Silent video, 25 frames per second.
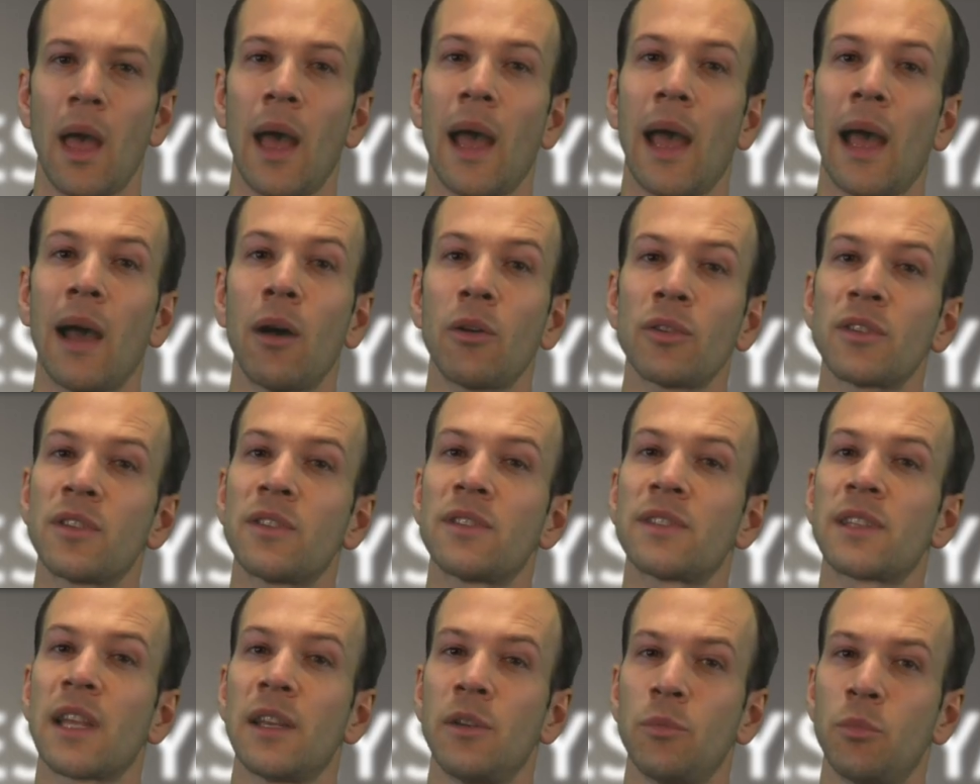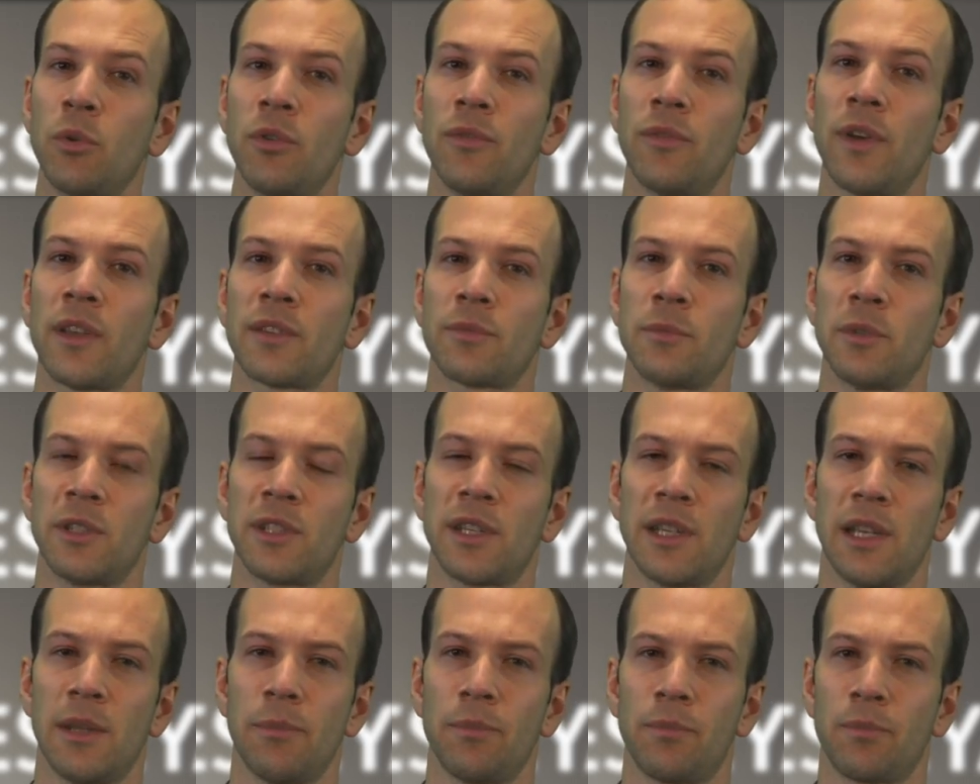Our sustainable investment
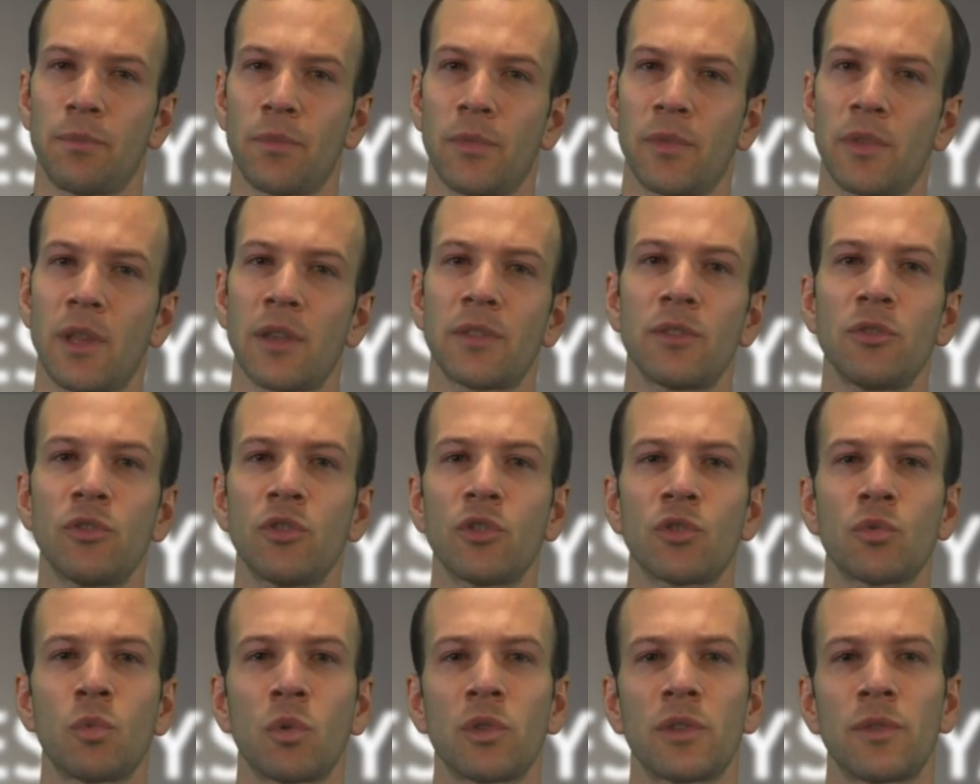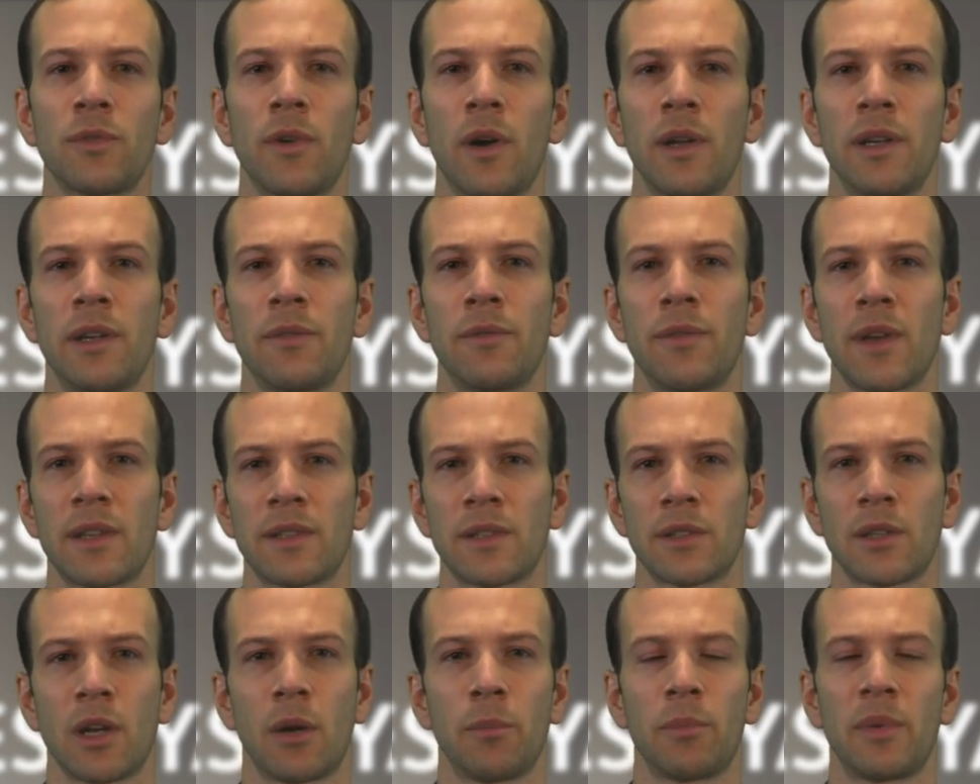team doesn't just want to find
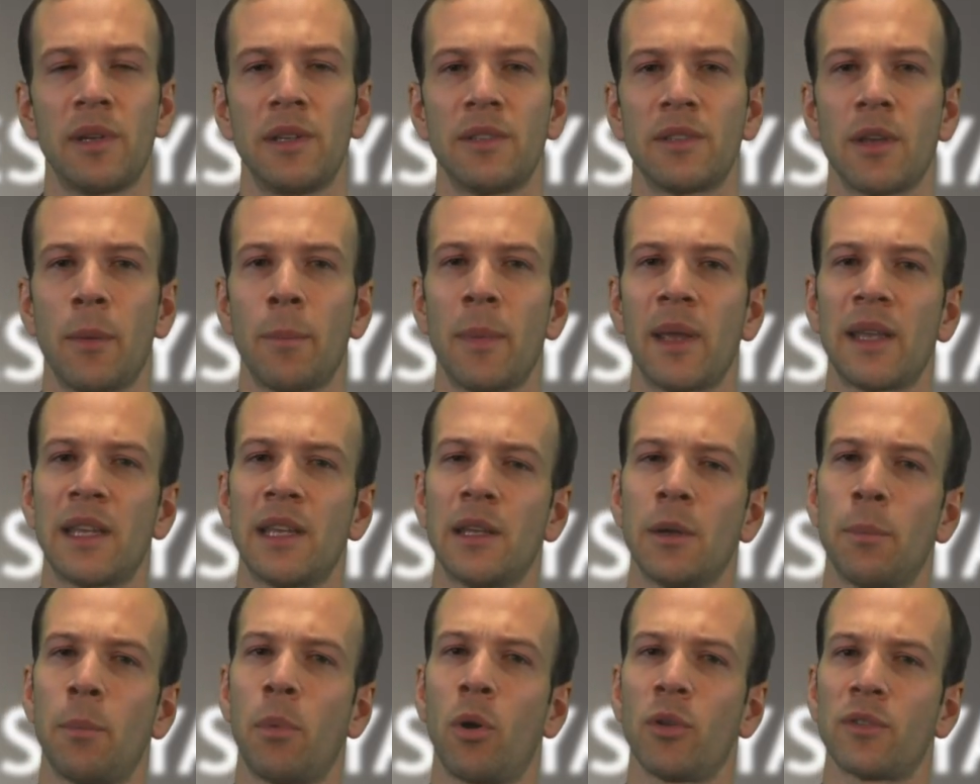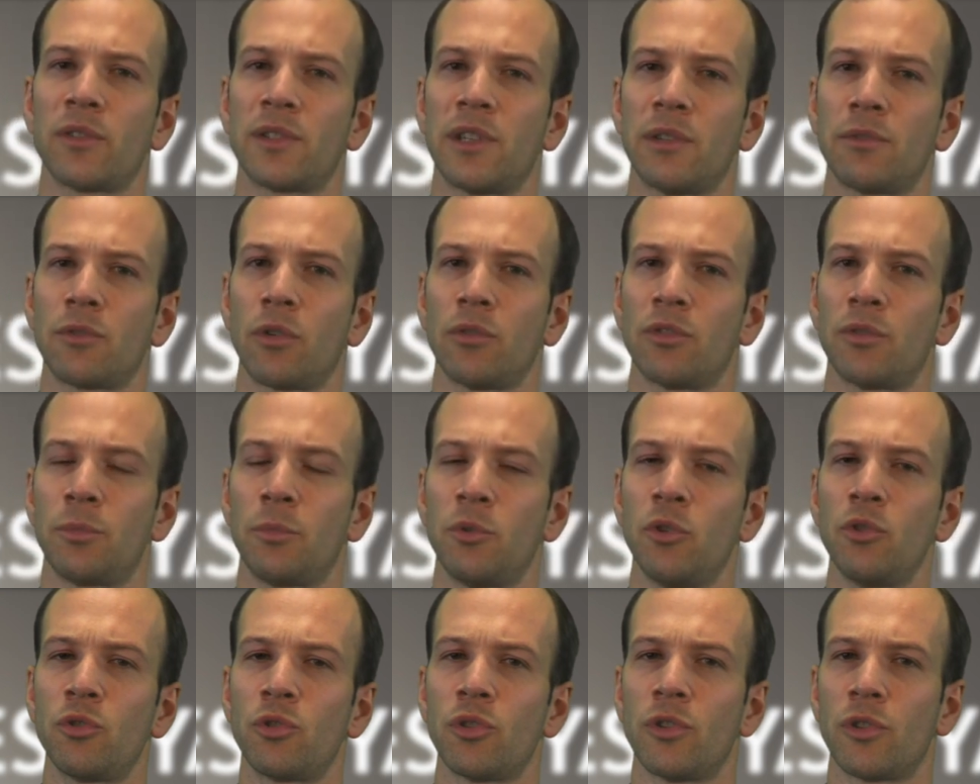investor companies that are making a positive
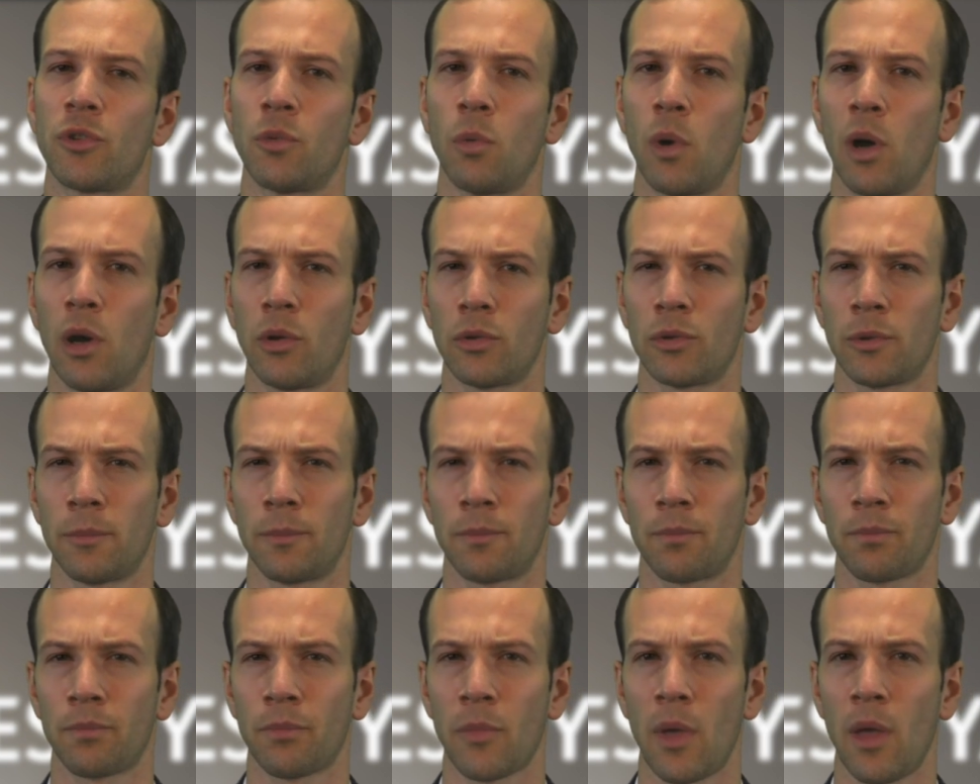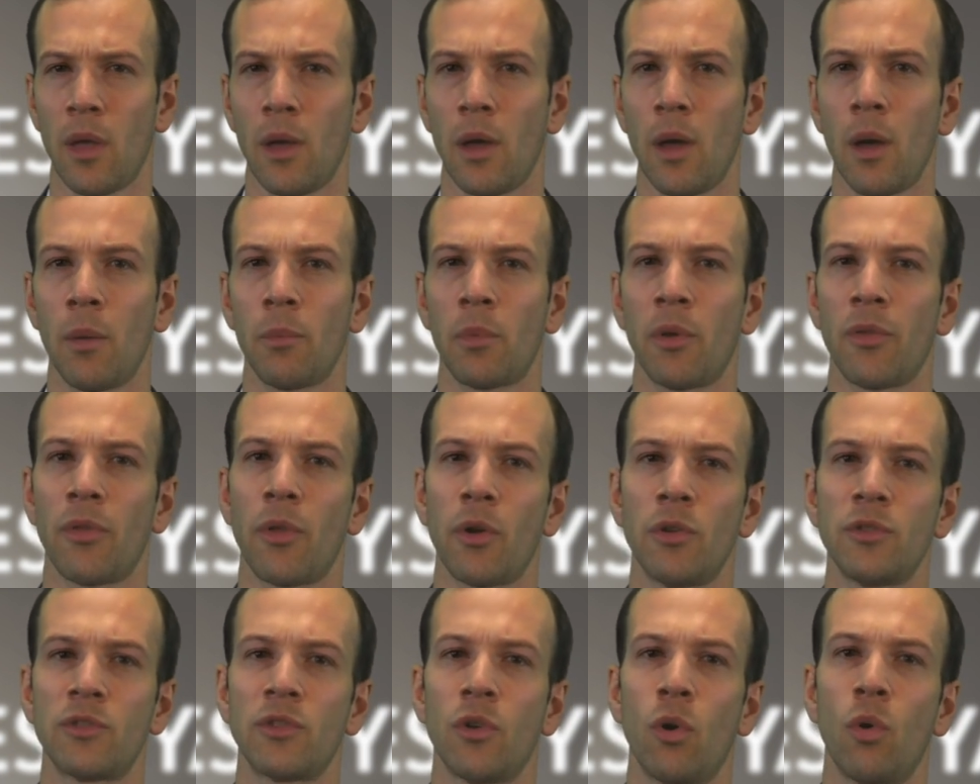contribution to the world, but
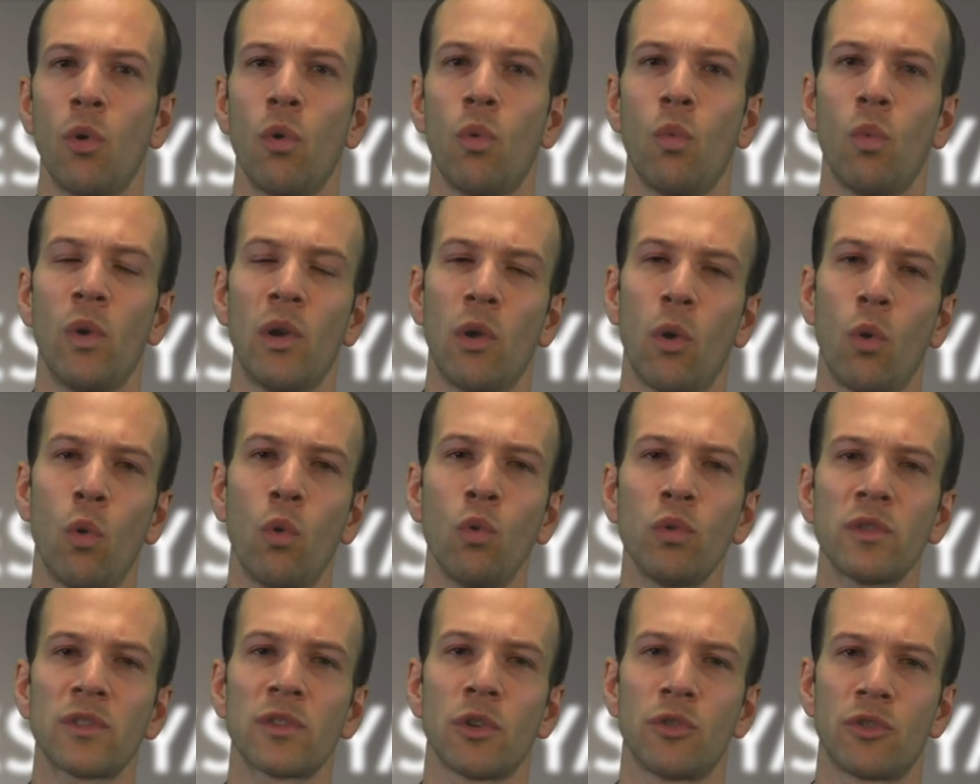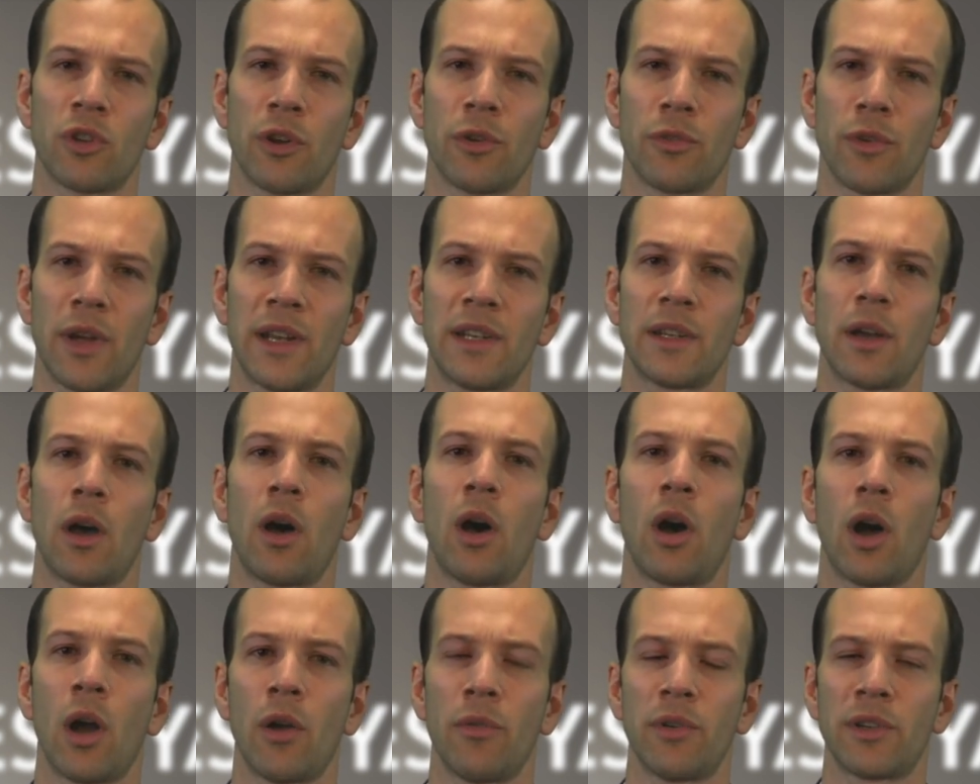those that will also generate
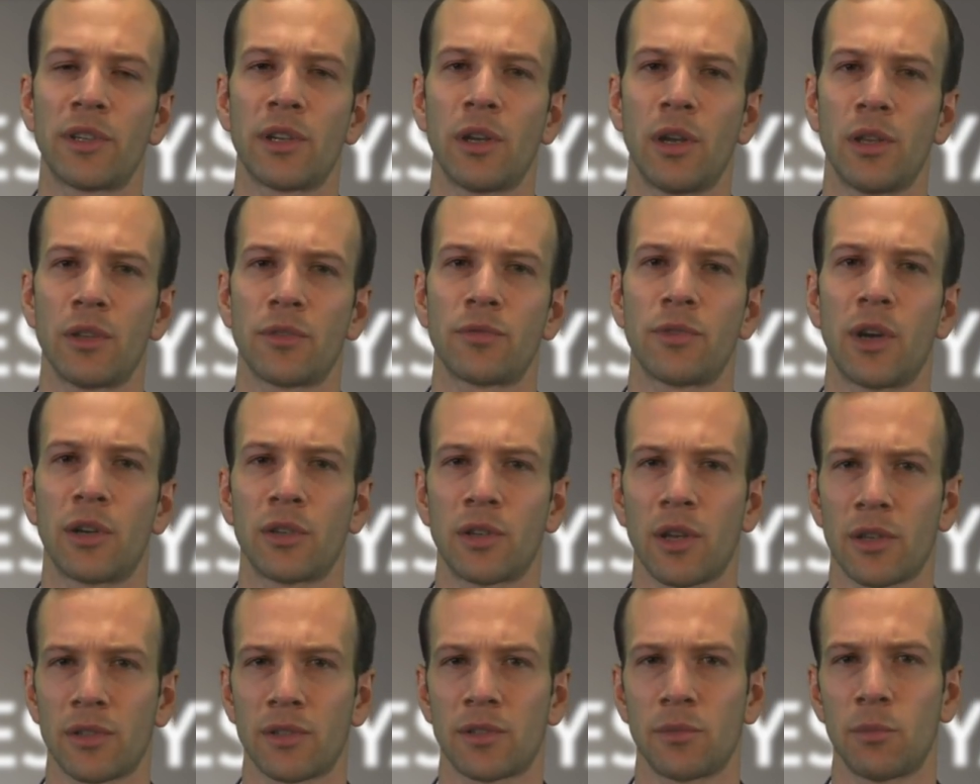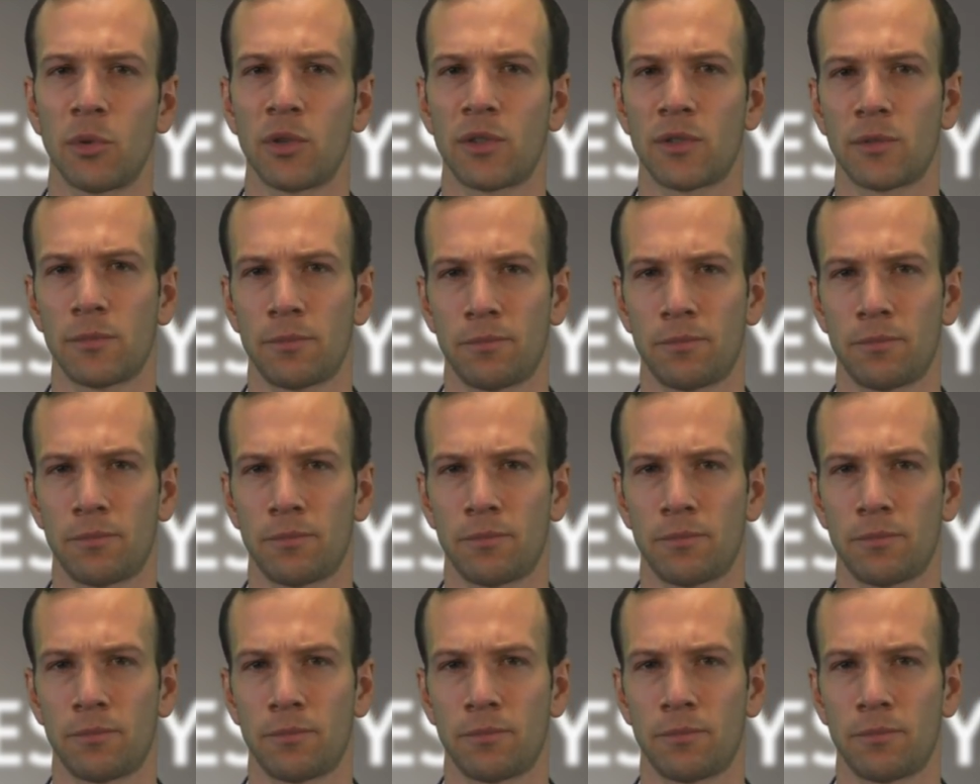higher returns for our customers.